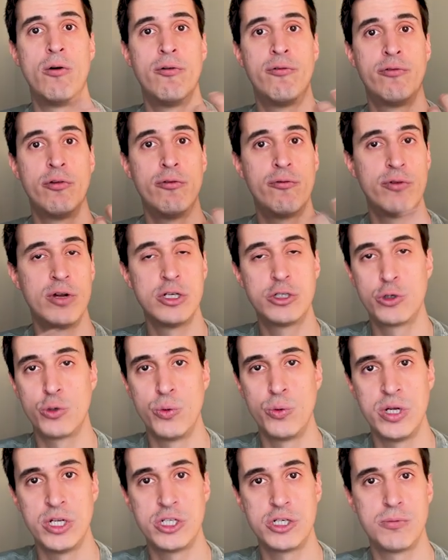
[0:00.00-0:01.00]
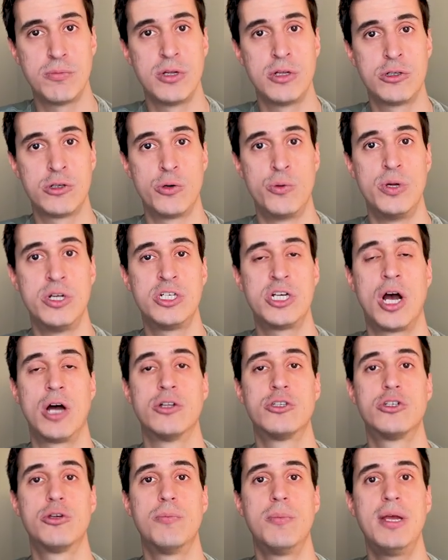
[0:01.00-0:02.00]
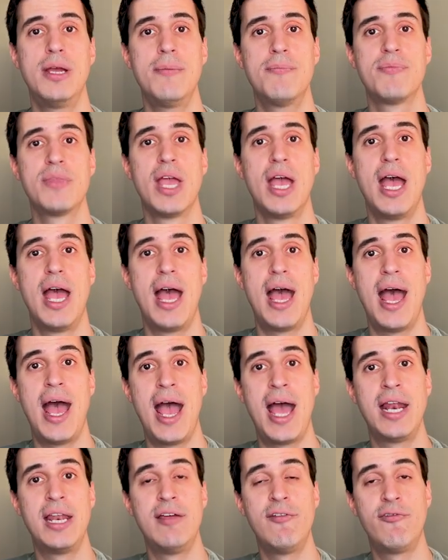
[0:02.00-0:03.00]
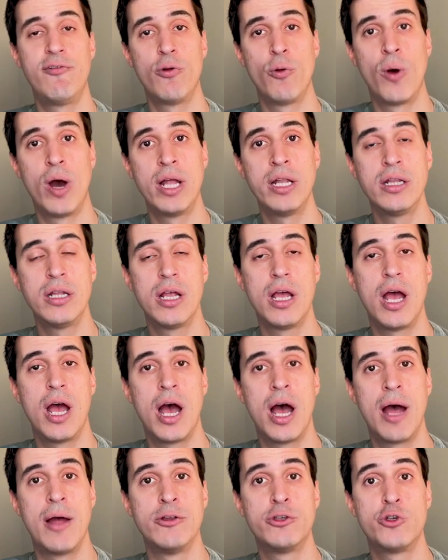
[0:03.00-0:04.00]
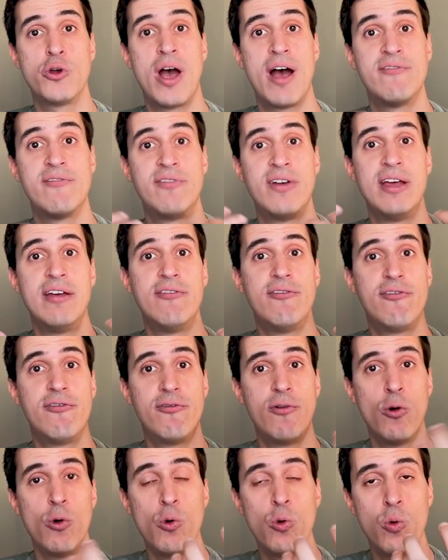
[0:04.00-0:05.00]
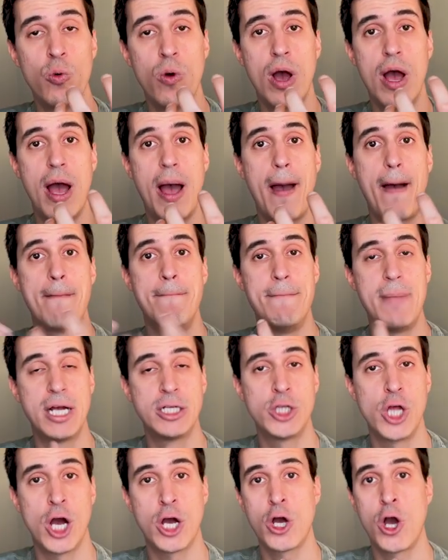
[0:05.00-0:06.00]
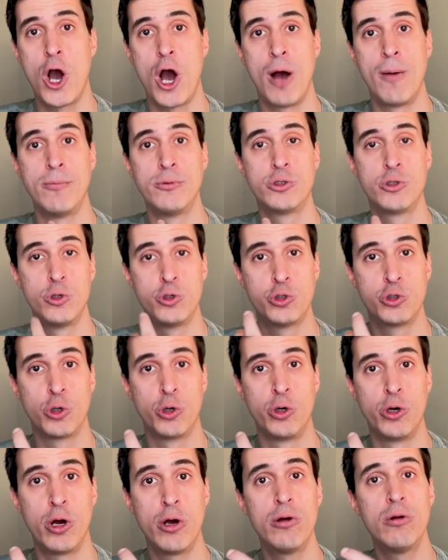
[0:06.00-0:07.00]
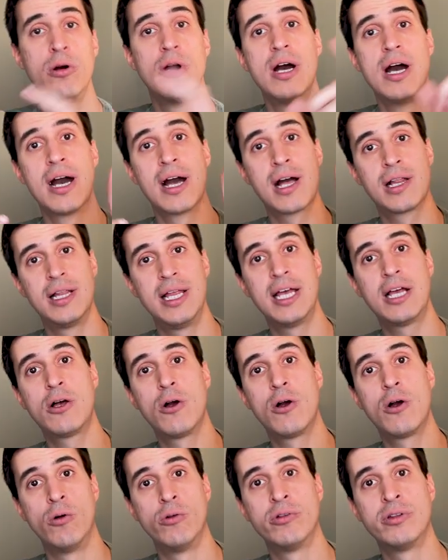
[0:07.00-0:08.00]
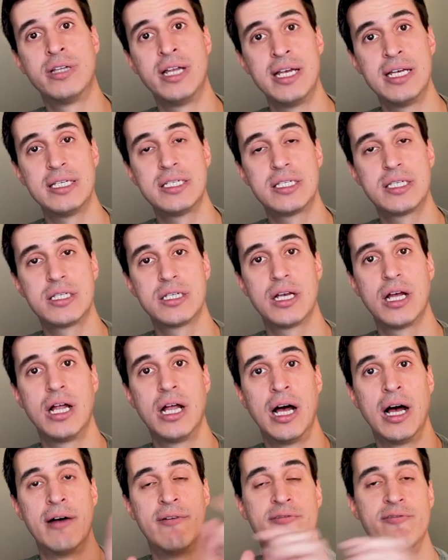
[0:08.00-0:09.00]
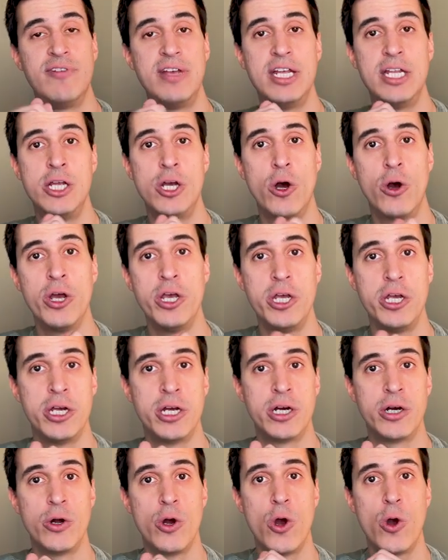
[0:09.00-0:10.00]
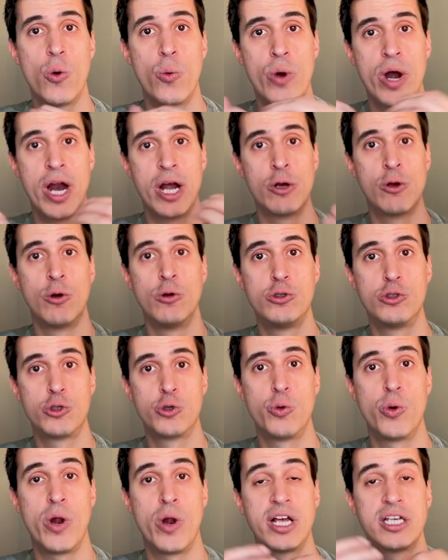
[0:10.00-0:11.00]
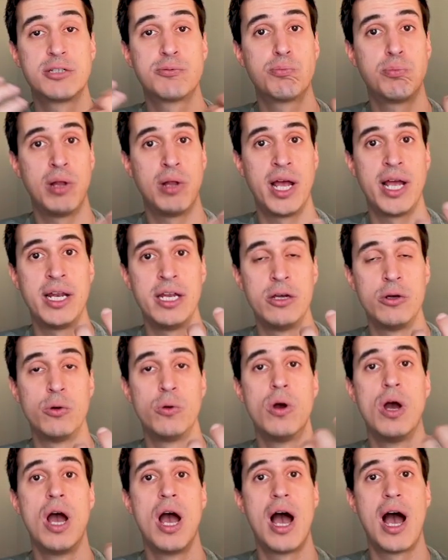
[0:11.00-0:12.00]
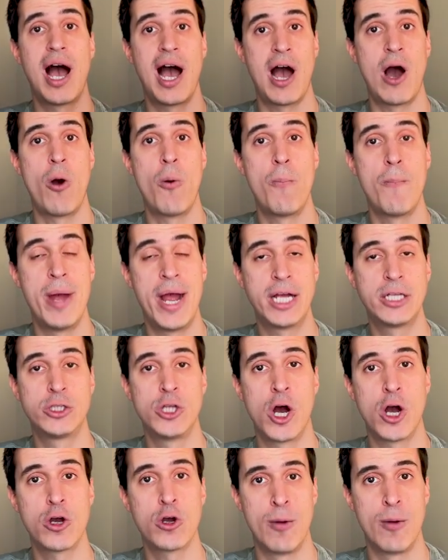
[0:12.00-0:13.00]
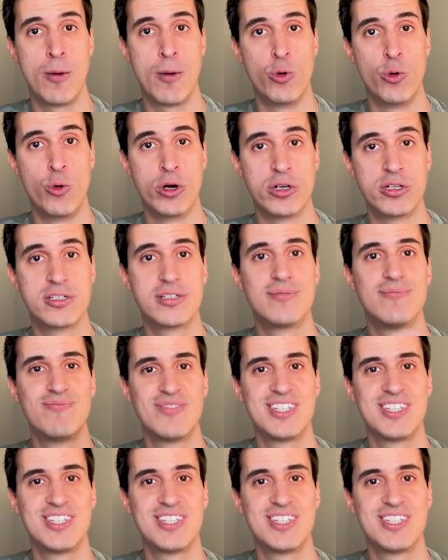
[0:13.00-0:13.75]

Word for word: Feel free to reach to reach out to me. And if you want uh, to have a full make dot com tutorial, click on this uh, video here where I go to explain you how make dot com works.